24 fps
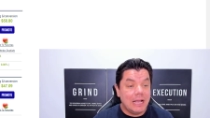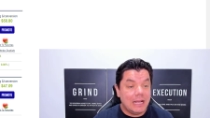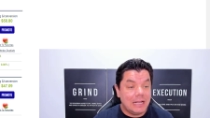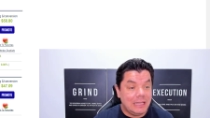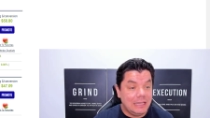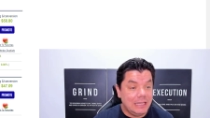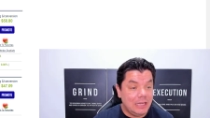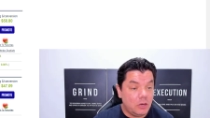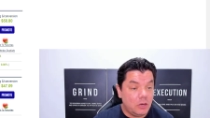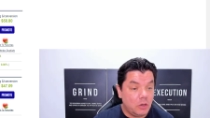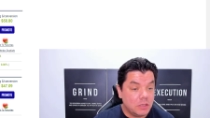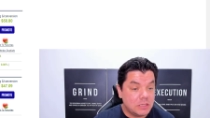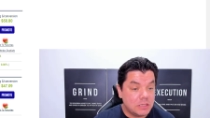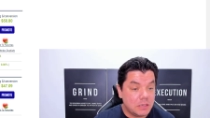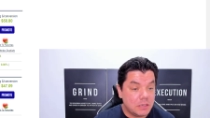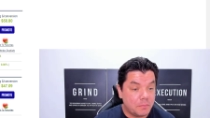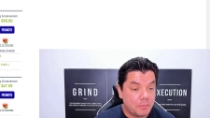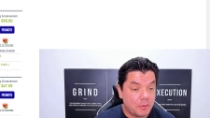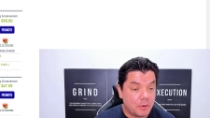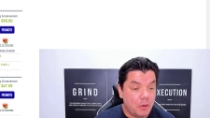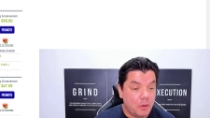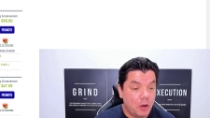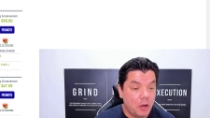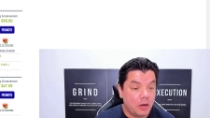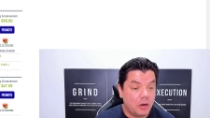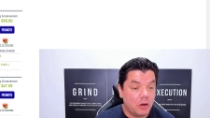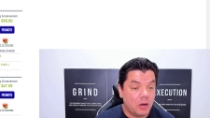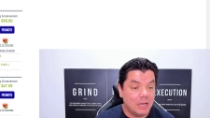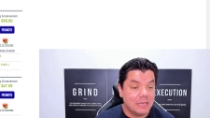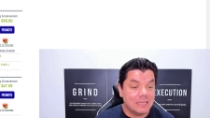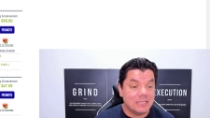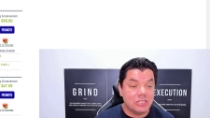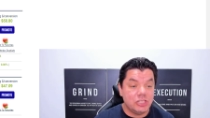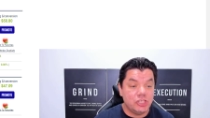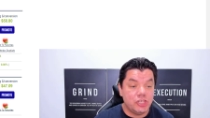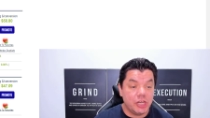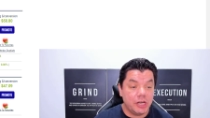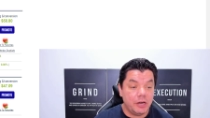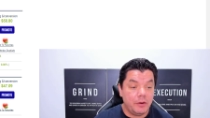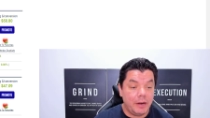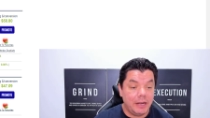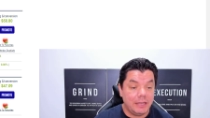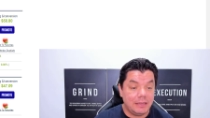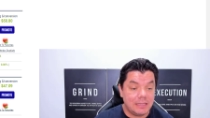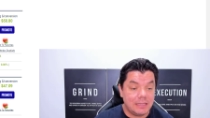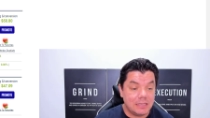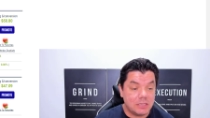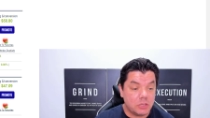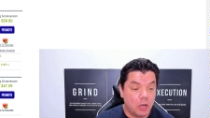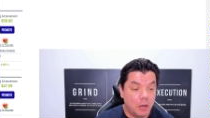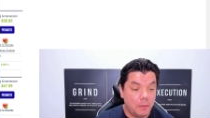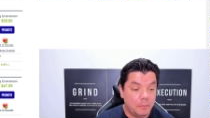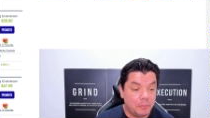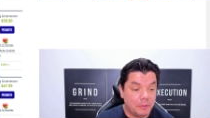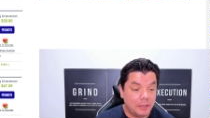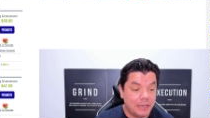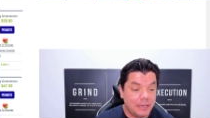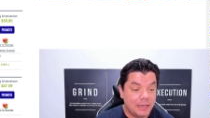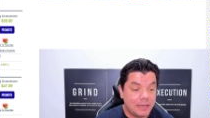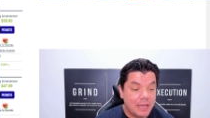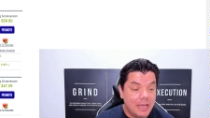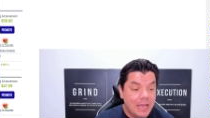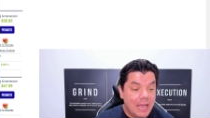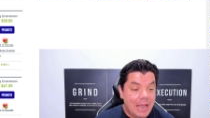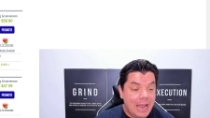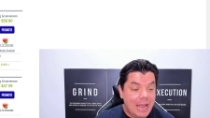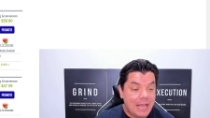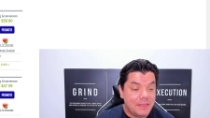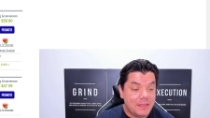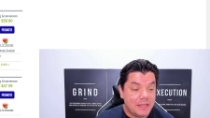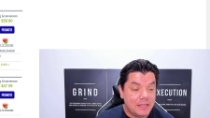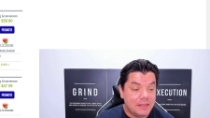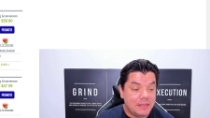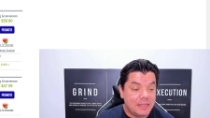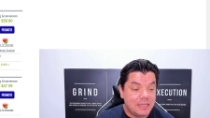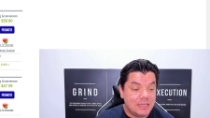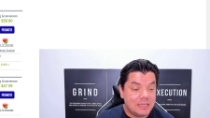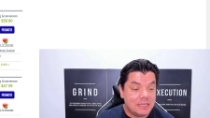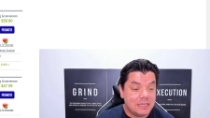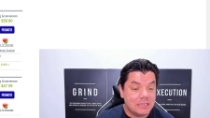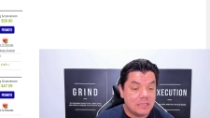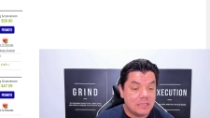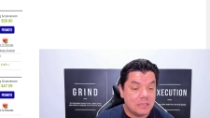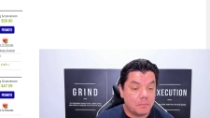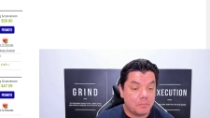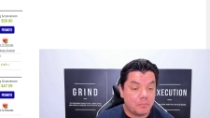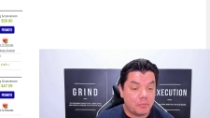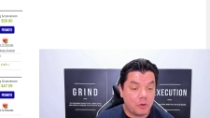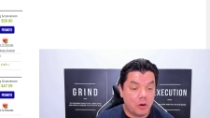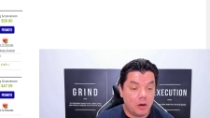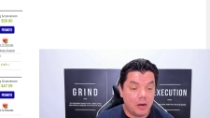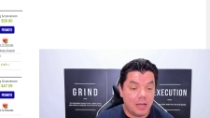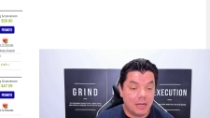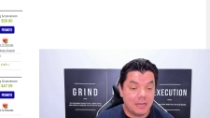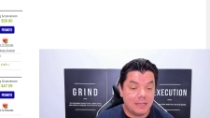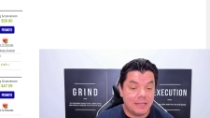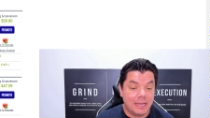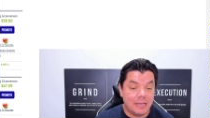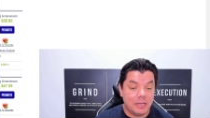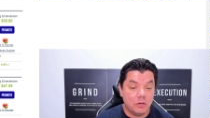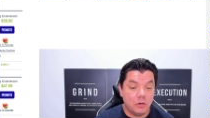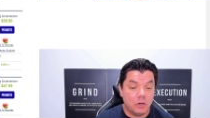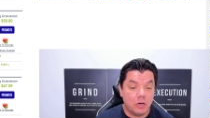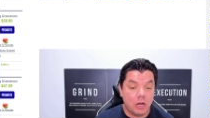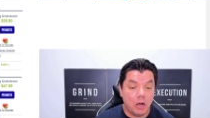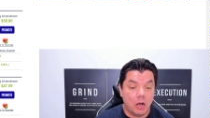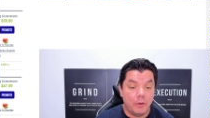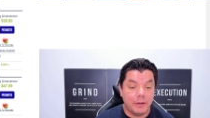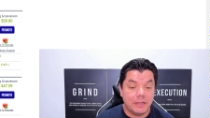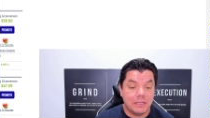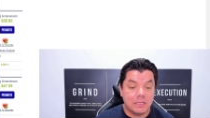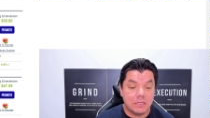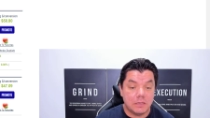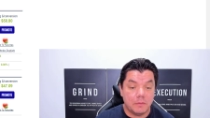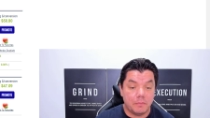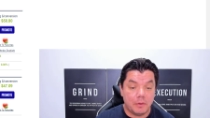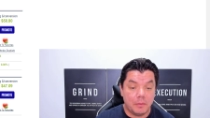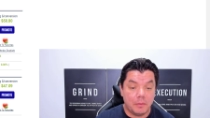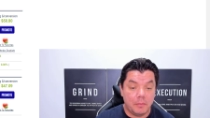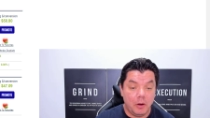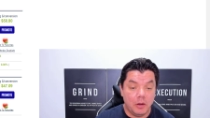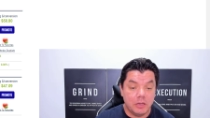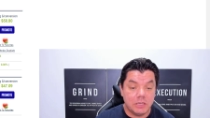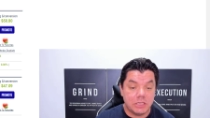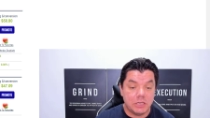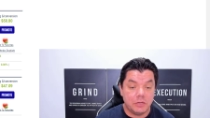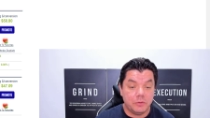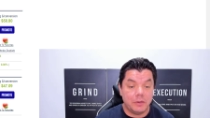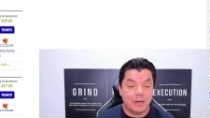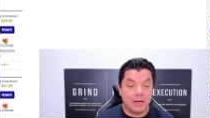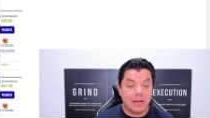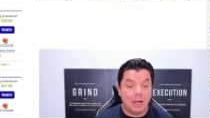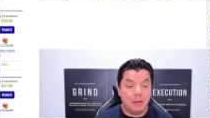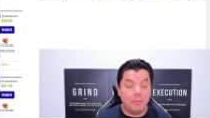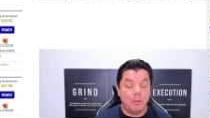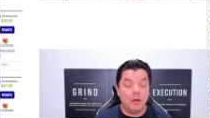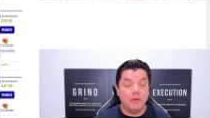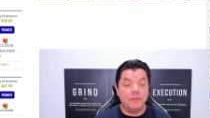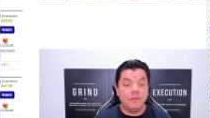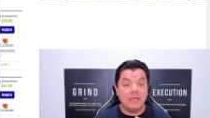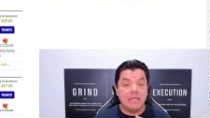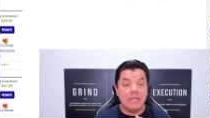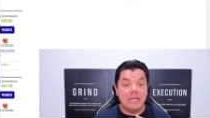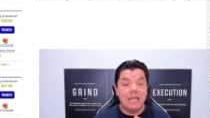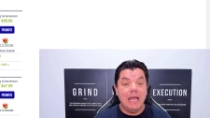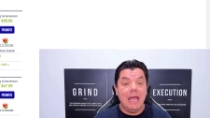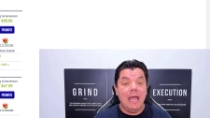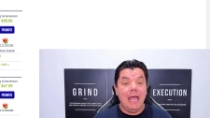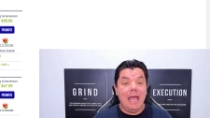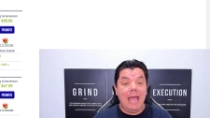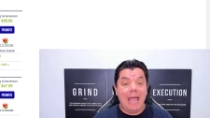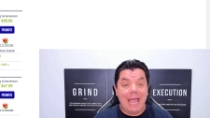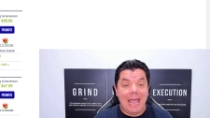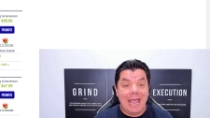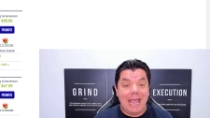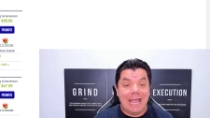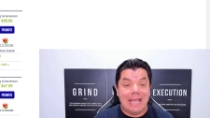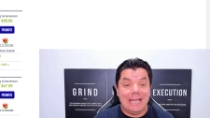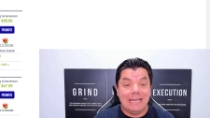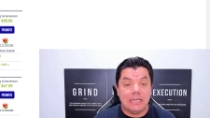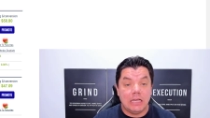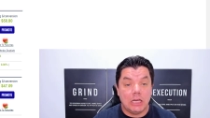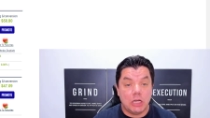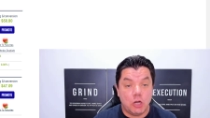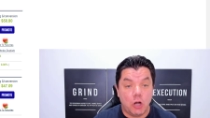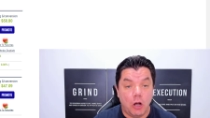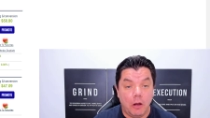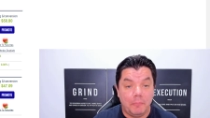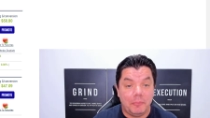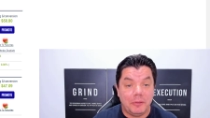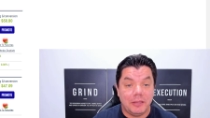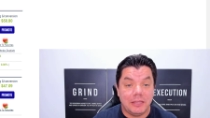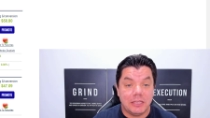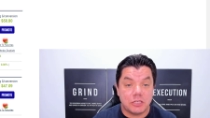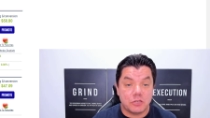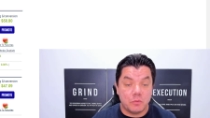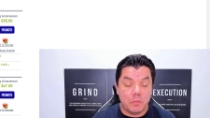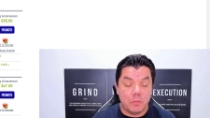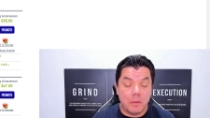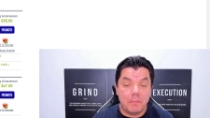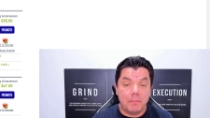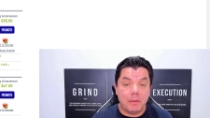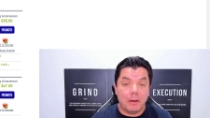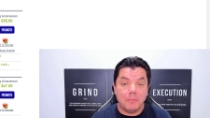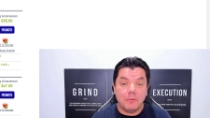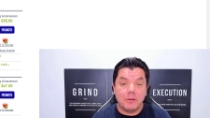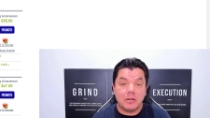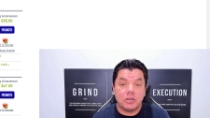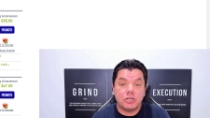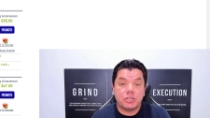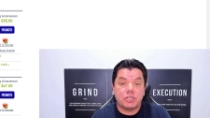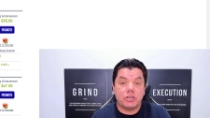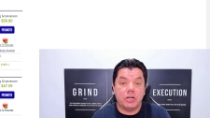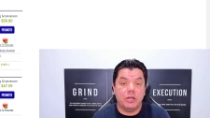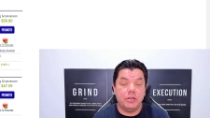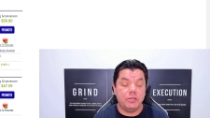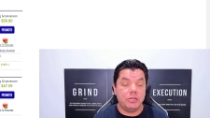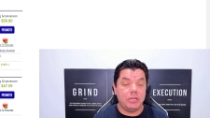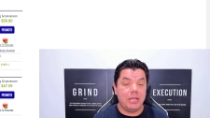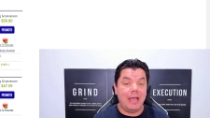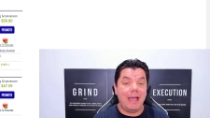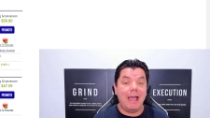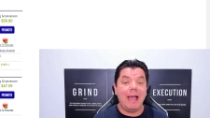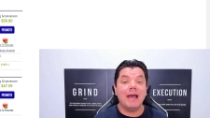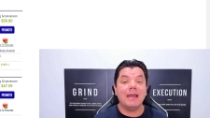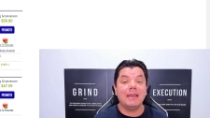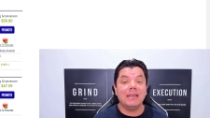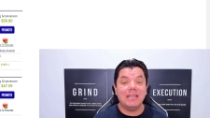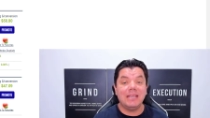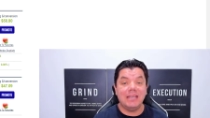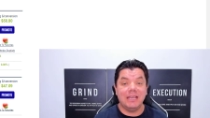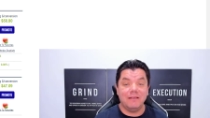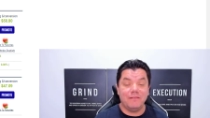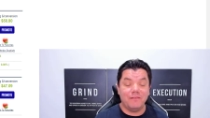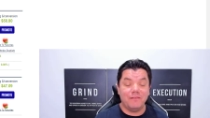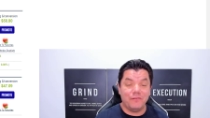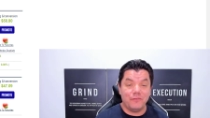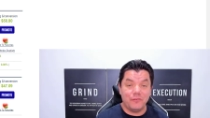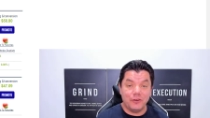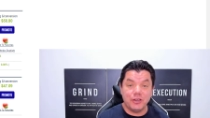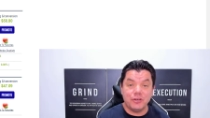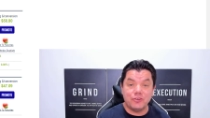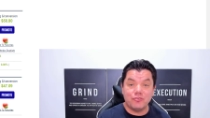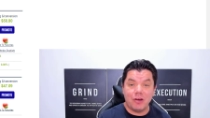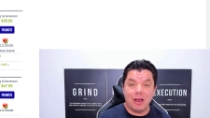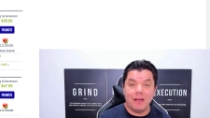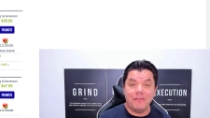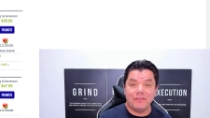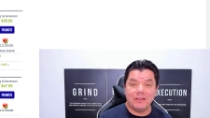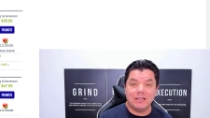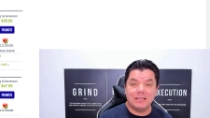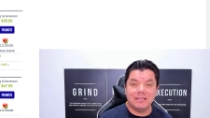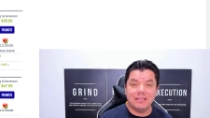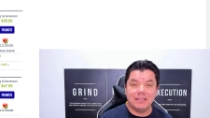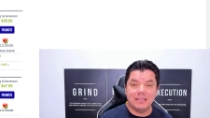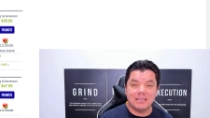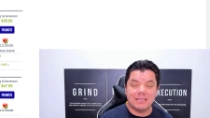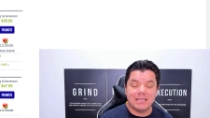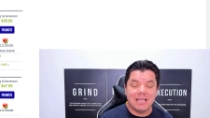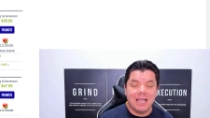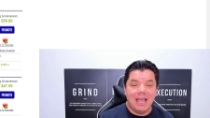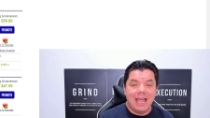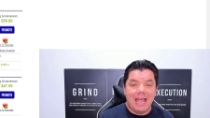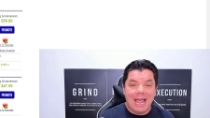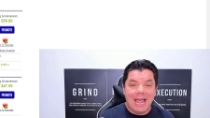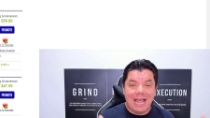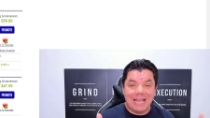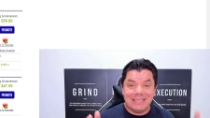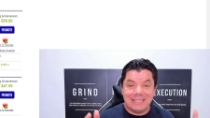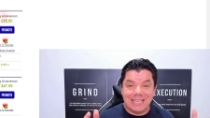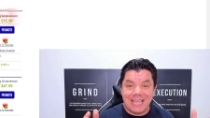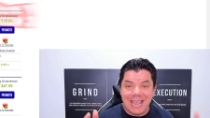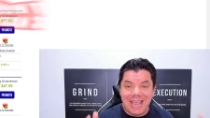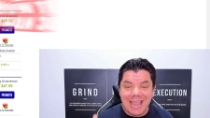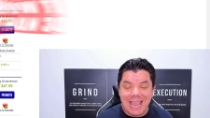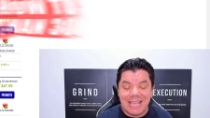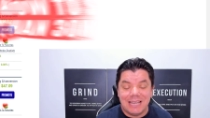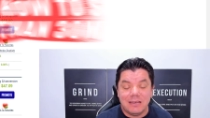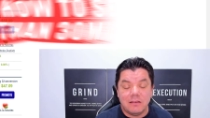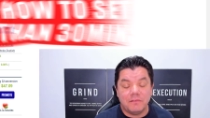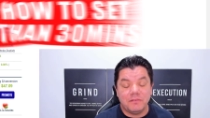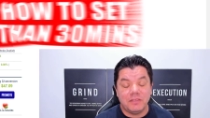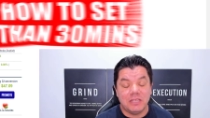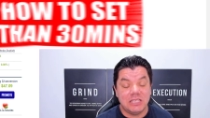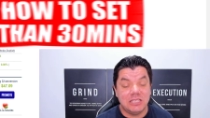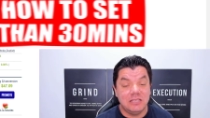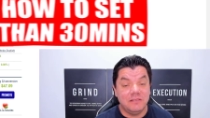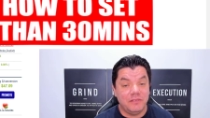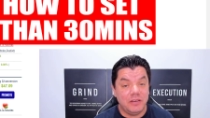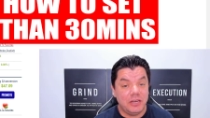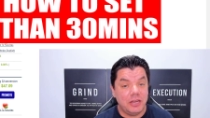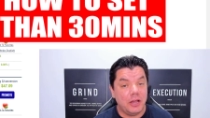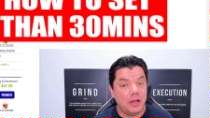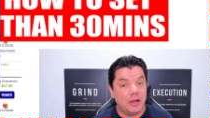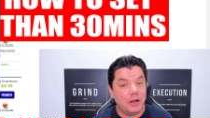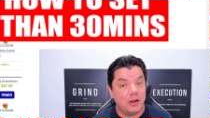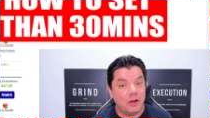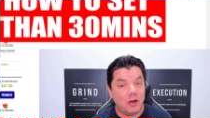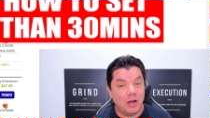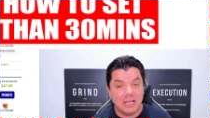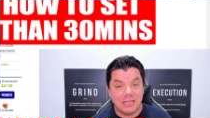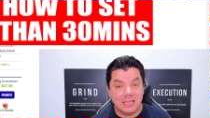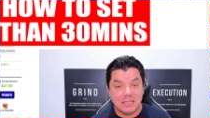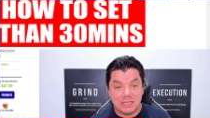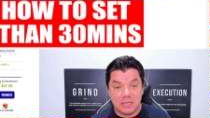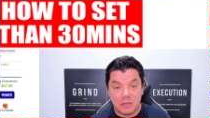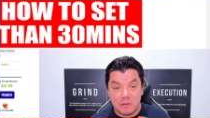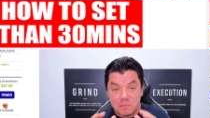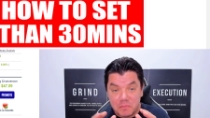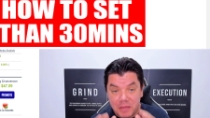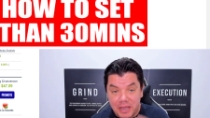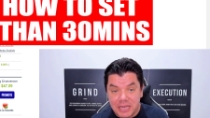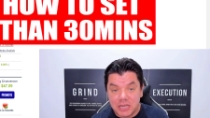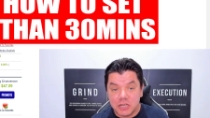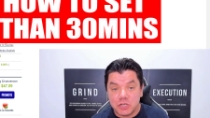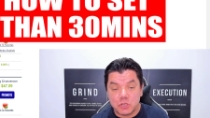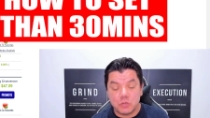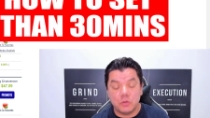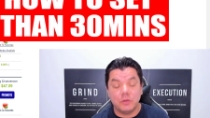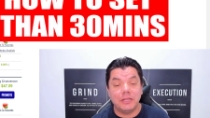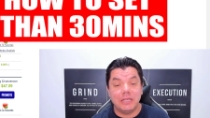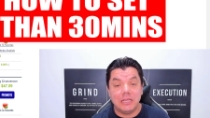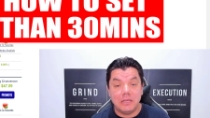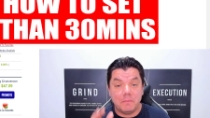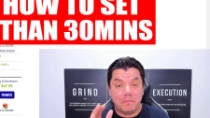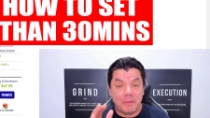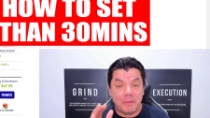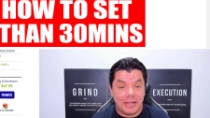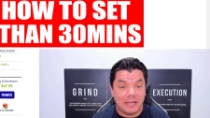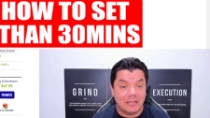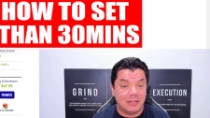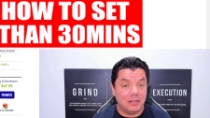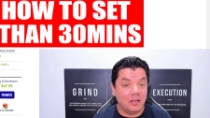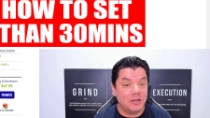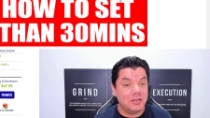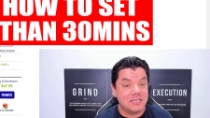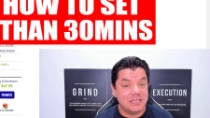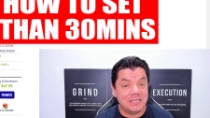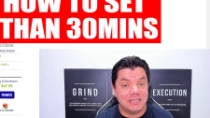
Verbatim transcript: click on to promote, guys, generate this hop link, and then this is the product that you're going to promote. So you want to come over here and copy this. Remember, I'm going to show you how to get free traffic to this at the end of this video, guys. So make sure that you pay close